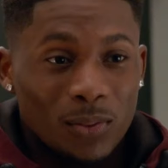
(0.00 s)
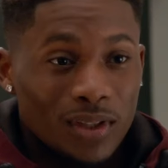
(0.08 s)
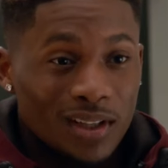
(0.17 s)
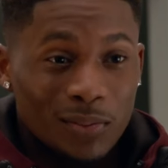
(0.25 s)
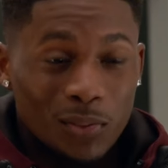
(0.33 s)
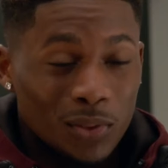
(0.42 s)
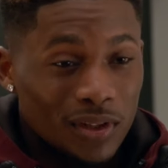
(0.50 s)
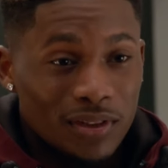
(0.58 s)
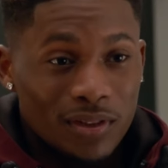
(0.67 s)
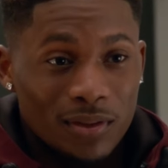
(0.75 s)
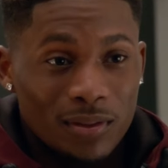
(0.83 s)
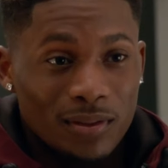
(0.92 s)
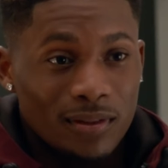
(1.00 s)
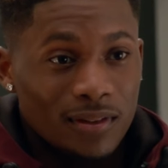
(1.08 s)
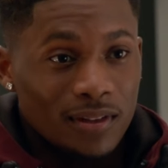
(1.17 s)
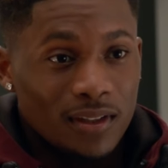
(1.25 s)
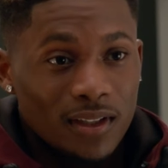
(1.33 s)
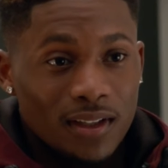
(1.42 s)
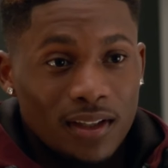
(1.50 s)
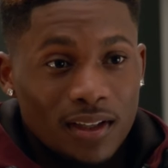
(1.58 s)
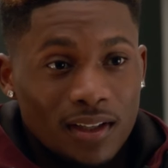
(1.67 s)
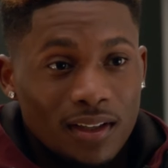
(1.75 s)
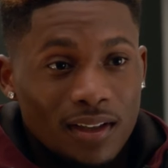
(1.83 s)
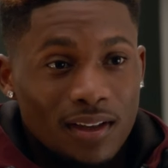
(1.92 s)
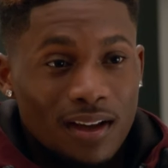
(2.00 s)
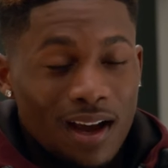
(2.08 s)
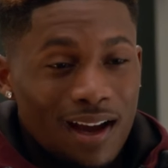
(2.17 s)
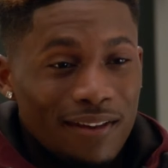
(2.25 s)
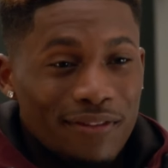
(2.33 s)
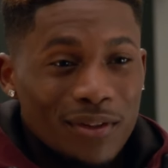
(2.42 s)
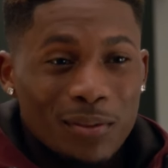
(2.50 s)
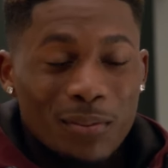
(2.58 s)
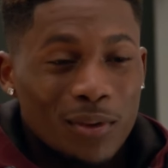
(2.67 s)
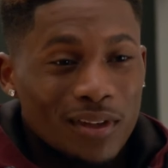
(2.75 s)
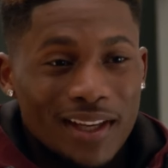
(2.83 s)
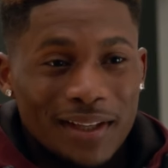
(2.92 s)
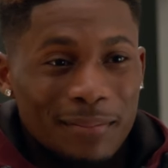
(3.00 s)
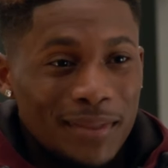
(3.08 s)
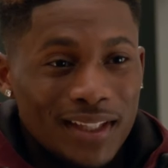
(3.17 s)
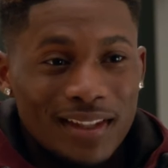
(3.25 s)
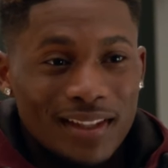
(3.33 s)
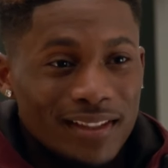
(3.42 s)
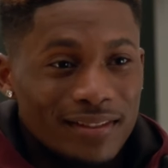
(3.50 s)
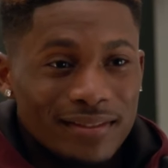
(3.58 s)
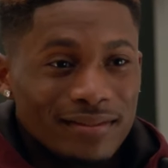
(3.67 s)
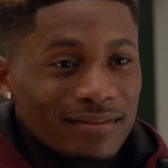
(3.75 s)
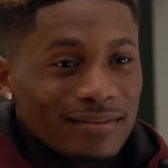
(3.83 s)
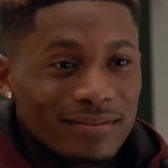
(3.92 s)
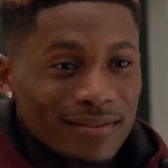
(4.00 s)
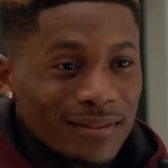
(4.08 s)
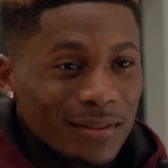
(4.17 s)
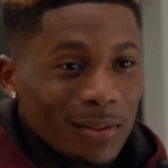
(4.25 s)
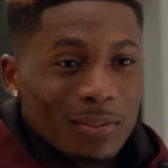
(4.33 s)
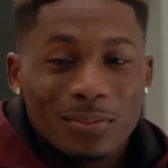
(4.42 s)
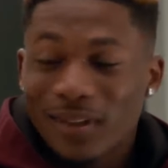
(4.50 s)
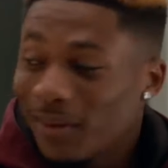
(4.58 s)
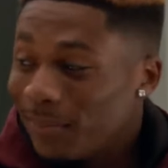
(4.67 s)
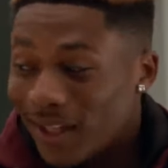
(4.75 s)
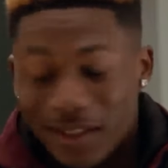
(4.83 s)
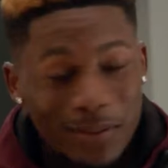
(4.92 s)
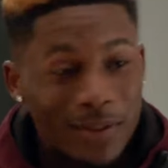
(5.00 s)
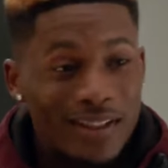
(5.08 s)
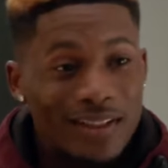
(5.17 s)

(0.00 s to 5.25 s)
When I'm with you, I feel more like me than when I'm anywhere